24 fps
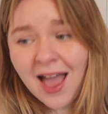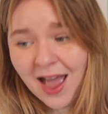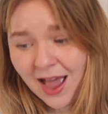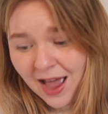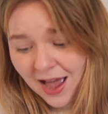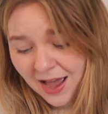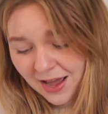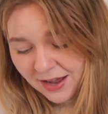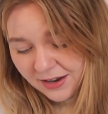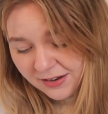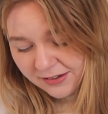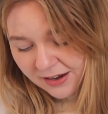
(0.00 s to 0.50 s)

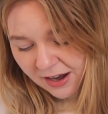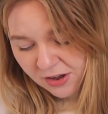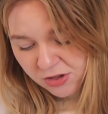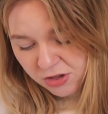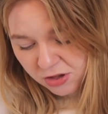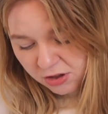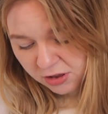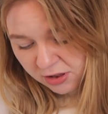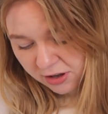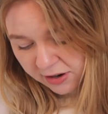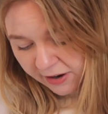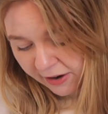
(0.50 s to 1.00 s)
and I
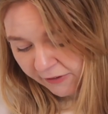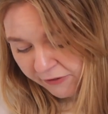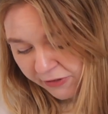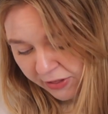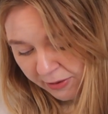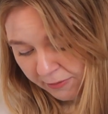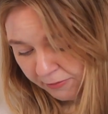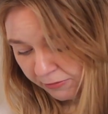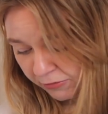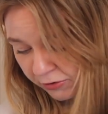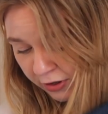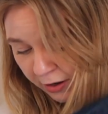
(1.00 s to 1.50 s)
just love
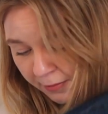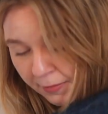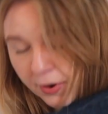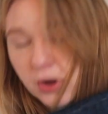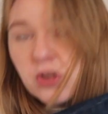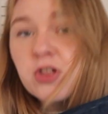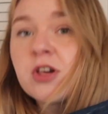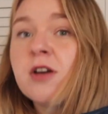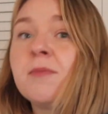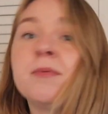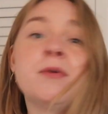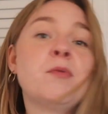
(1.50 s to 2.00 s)
them so
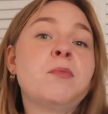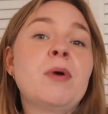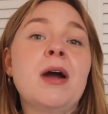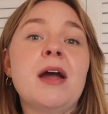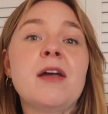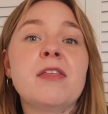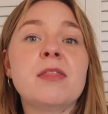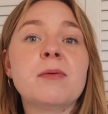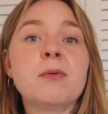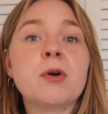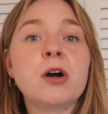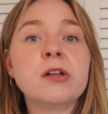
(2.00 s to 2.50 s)
much. I've been
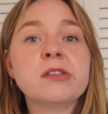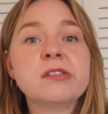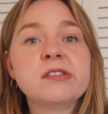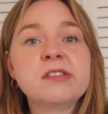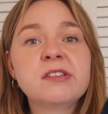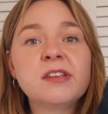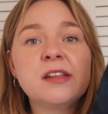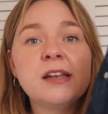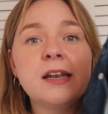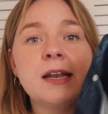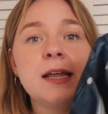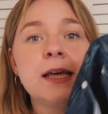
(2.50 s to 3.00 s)
wearing them
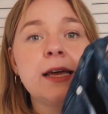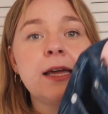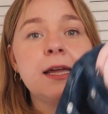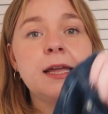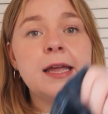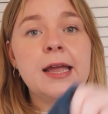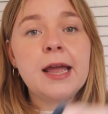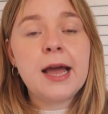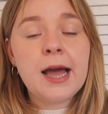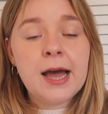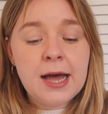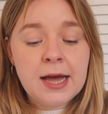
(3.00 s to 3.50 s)

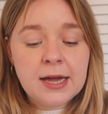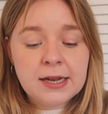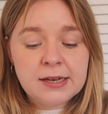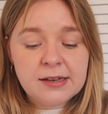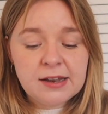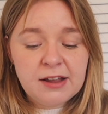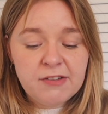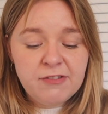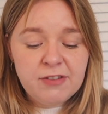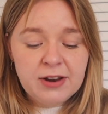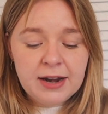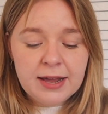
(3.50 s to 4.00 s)
constantly and
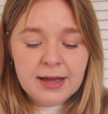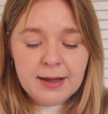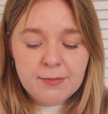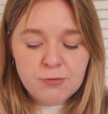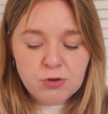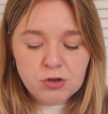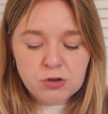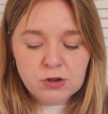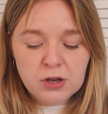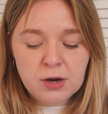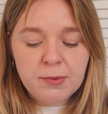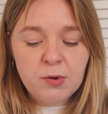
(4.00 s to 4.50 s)
I feel like I'm
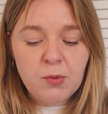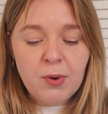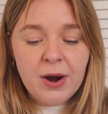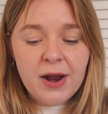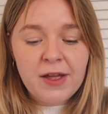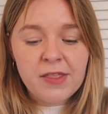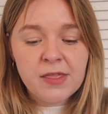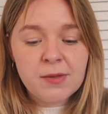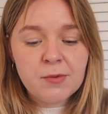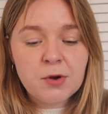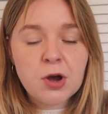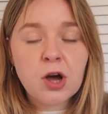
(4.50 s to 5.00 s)
just going to be
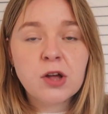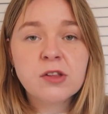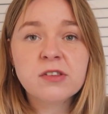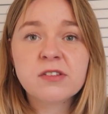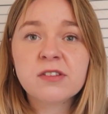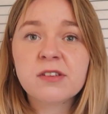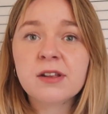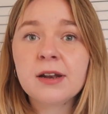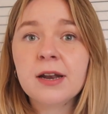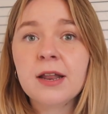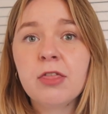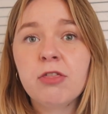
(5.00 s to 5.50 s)
wearing them
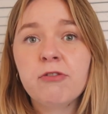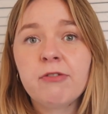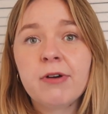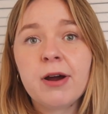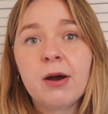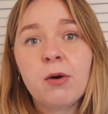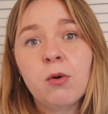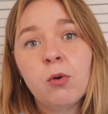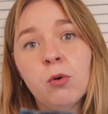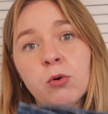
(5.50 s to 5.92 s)
constantly throughout